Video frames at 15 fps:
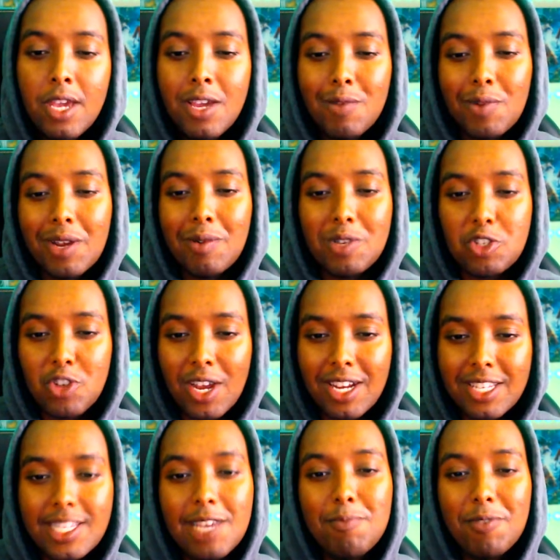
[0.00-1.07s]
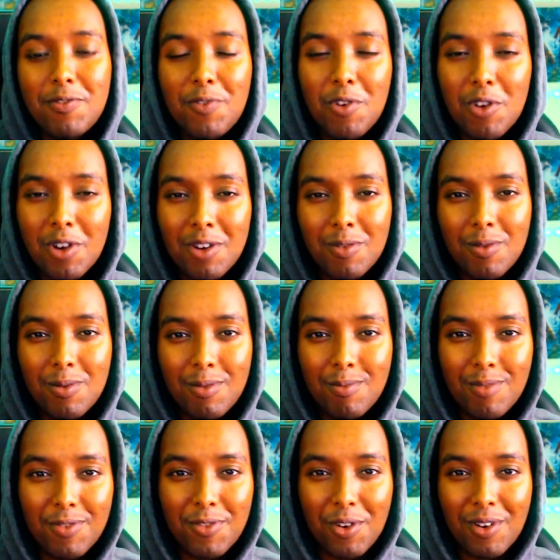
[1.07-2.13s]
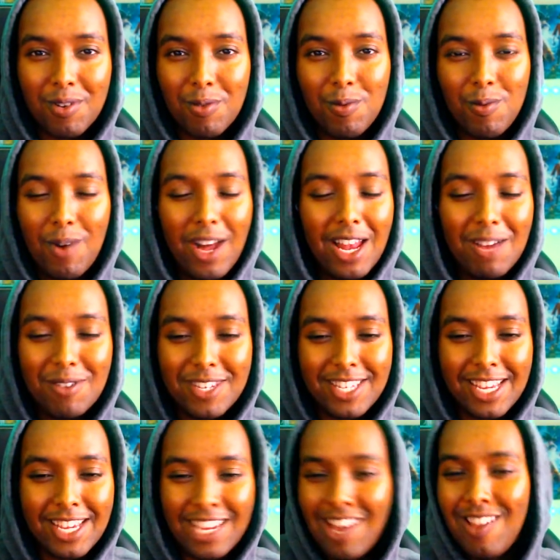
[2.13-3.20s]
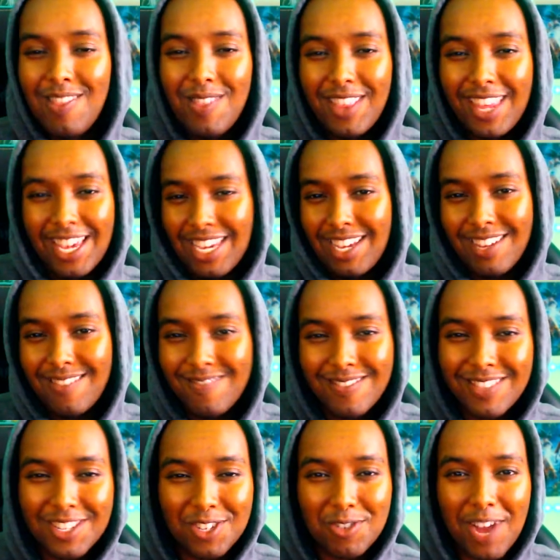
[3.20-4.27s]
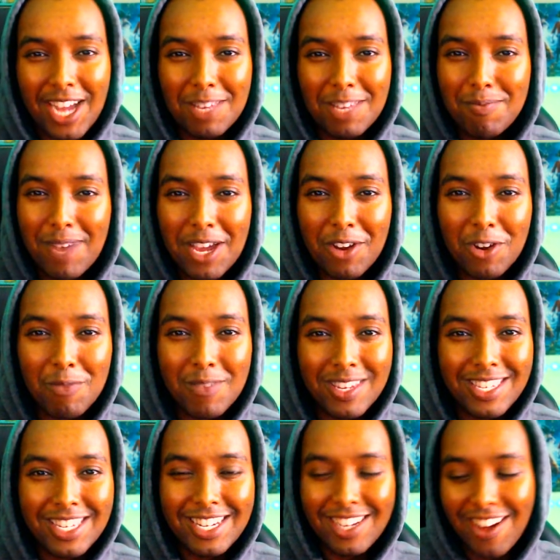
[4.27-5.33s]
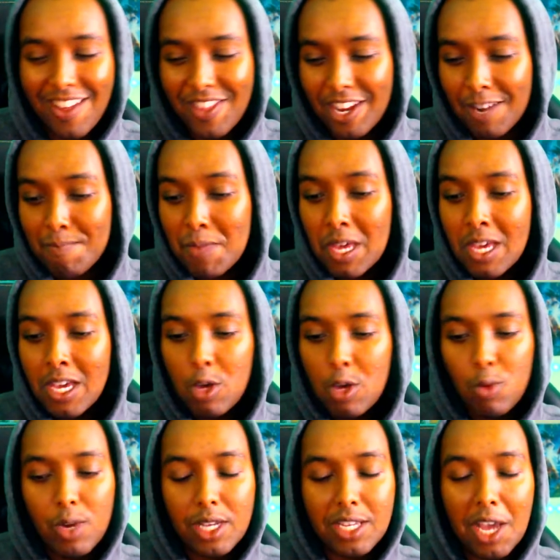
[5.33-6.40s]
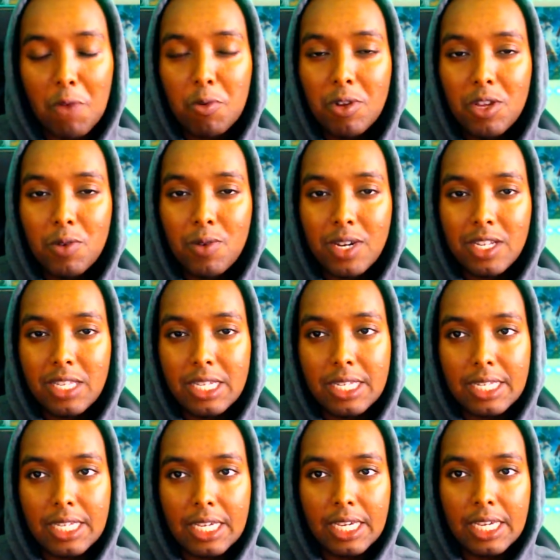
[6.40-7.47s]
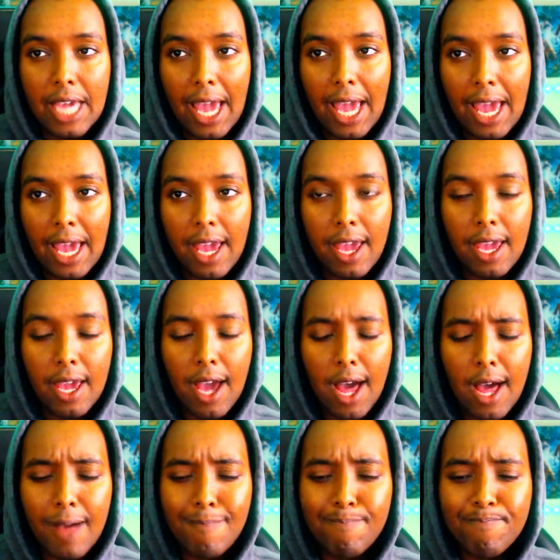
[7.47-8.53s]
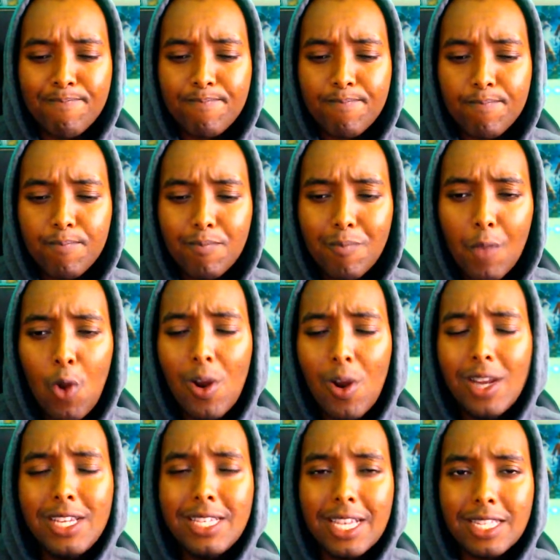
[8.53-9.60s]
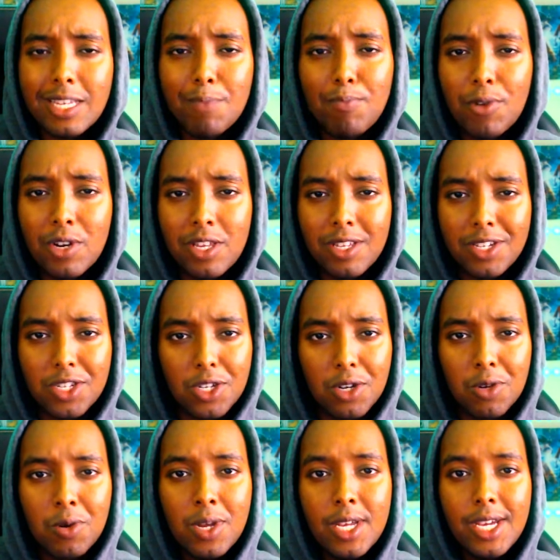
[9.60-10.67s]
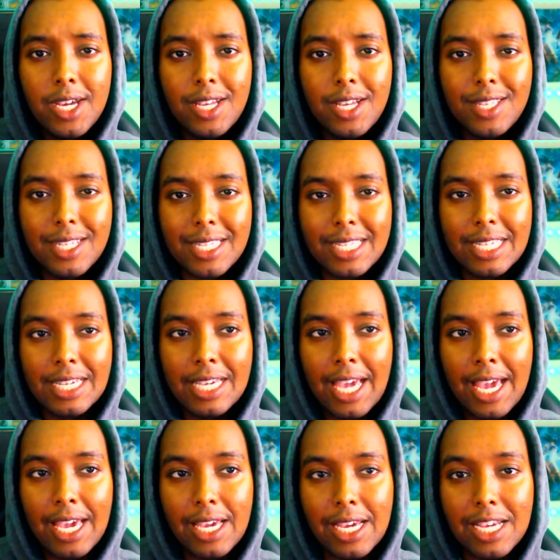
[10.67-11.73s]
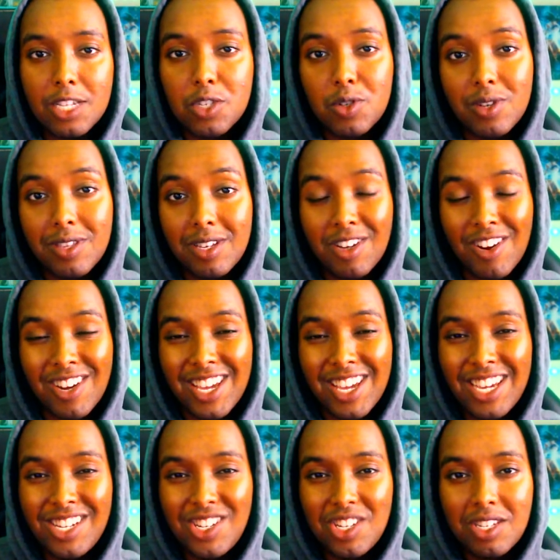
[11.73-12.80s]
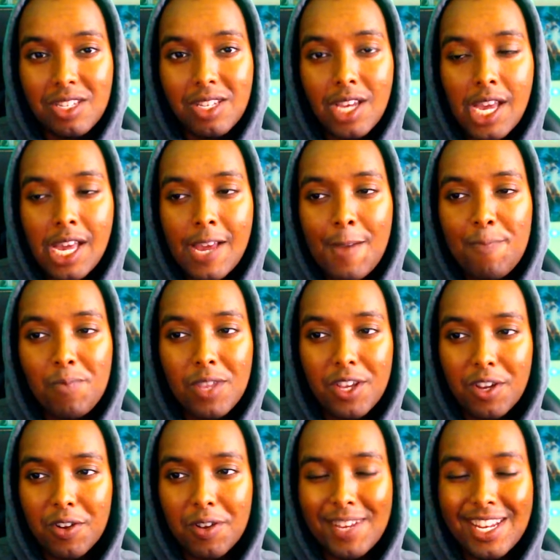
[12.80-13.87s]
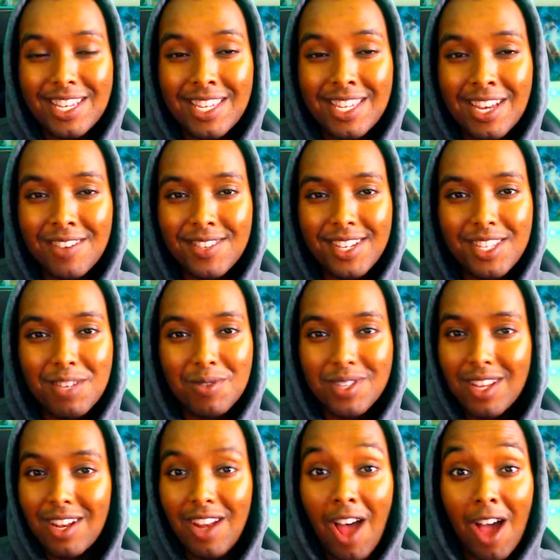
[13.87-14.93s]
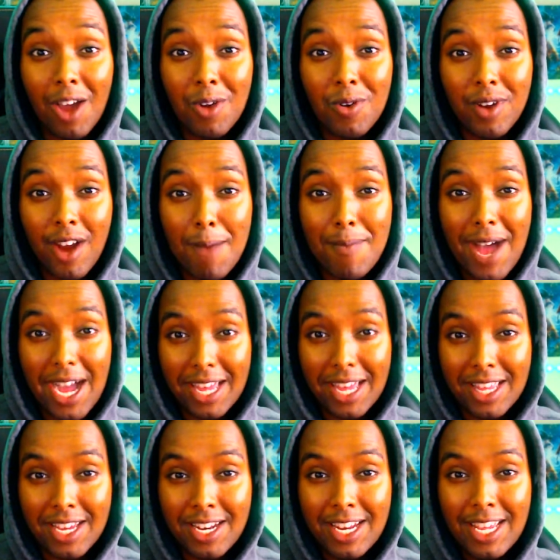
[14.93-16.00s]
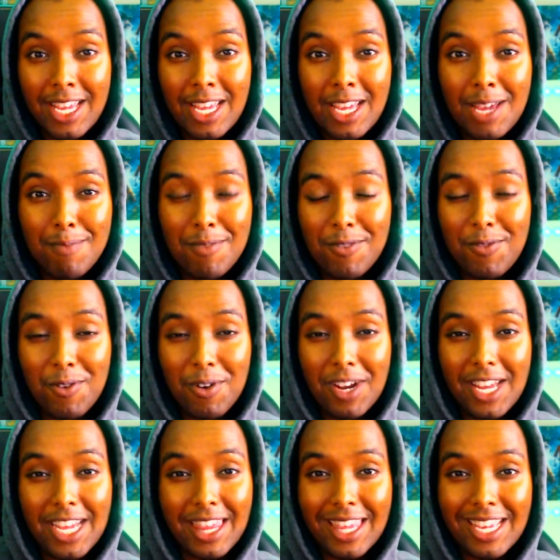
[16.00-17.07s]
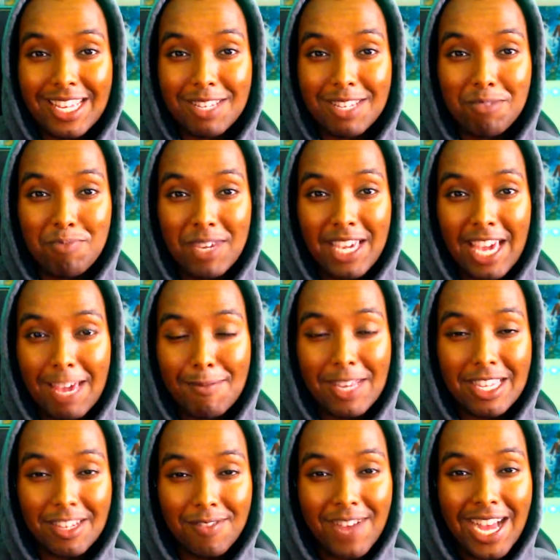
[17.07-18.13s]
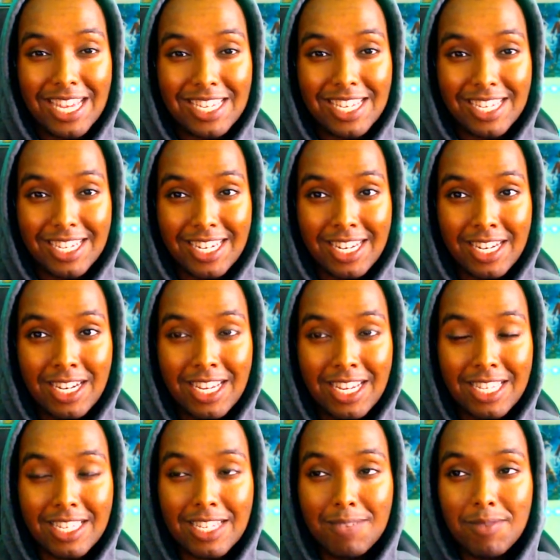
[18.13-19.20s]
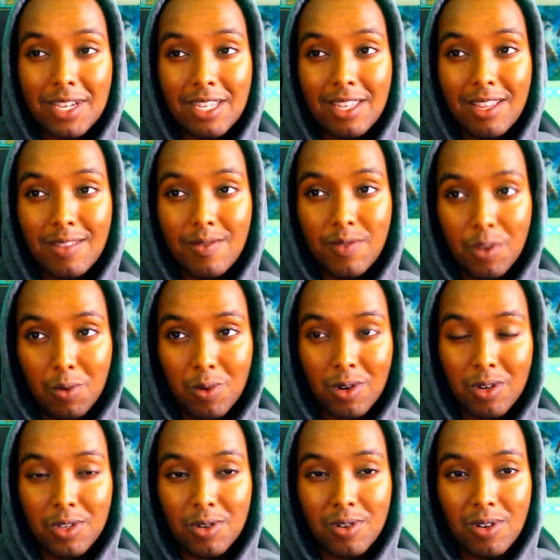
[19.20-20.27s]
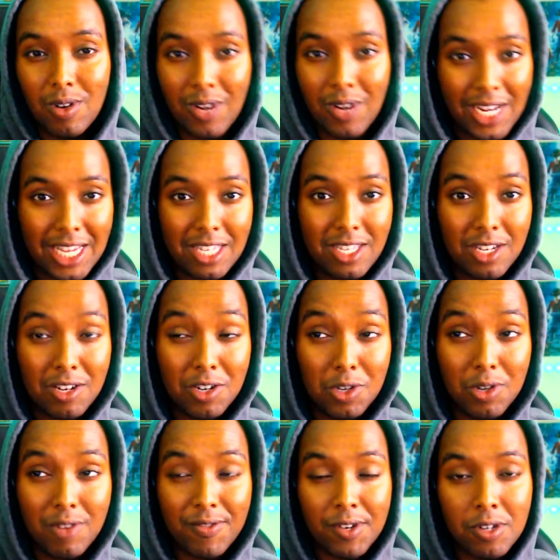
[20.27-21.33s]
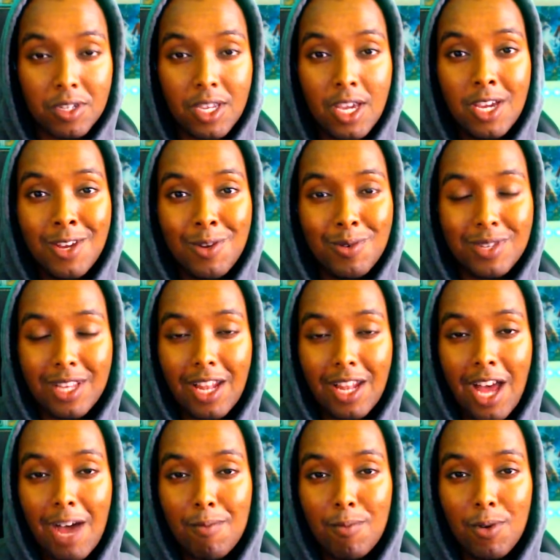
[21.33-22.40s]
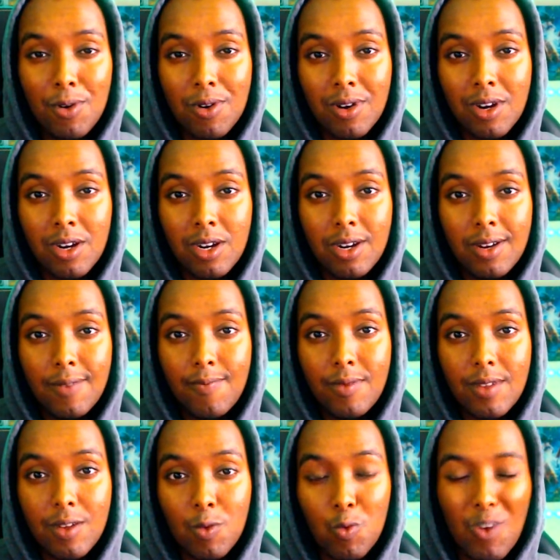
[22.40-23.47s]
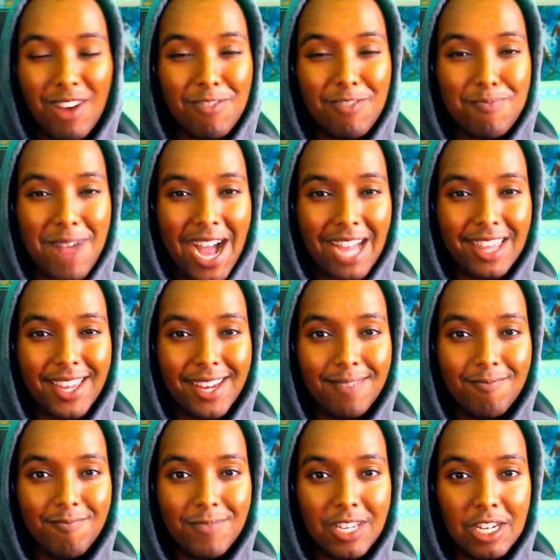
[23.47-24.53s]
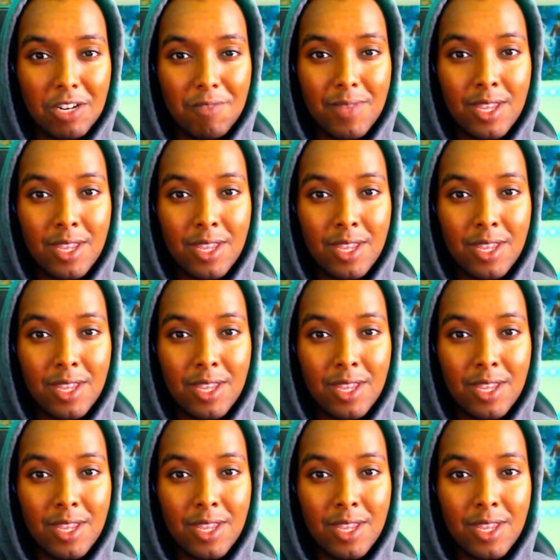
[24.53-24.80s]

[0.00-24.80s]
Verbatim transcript: What I was trying to say before, before while I was like, like distracted by Hermit sitting on there, was I really wanted to see a, um, or at least at some point in the show, to see a history of the Dark Ages. You know what I mean? It sounds like there was a lot going on back then before like things became as advanced as it did. It seems like the world or, or I guess their universe was a lot more rough back then, you know?